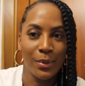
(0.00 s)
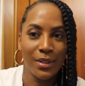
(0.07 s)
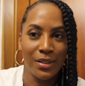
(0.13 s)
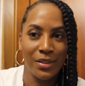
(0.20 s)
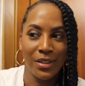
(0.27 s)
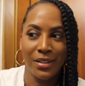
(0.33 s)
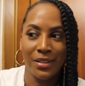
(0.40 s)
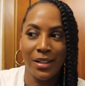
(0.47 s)

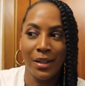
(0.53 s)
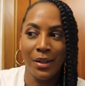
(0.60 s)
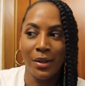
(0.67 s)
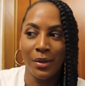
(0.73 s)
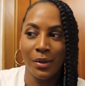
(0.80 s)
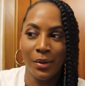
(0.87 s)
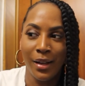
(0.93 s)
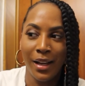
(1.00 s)
was just
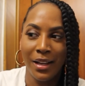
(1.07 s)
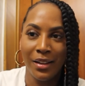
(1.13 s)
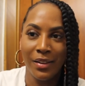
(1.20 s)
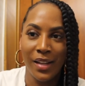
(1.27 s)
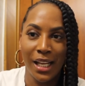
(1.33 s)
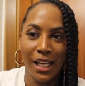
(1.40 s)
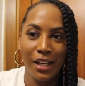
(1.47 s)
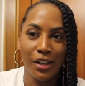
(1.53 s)
in
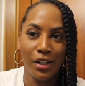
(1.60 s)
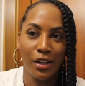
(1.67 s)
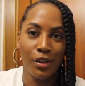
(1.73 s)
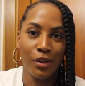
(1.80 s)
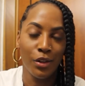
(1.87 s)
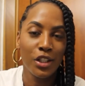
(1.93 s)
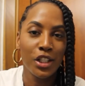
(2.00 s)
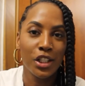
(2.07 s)
a
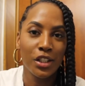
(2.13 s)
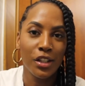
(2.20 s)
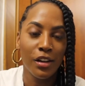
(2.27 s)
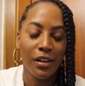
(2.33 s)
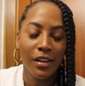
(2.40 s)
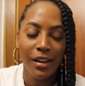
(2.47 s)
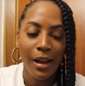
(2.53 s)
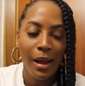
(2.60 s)
culture
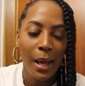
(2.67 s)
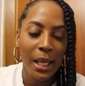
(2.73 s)
shock,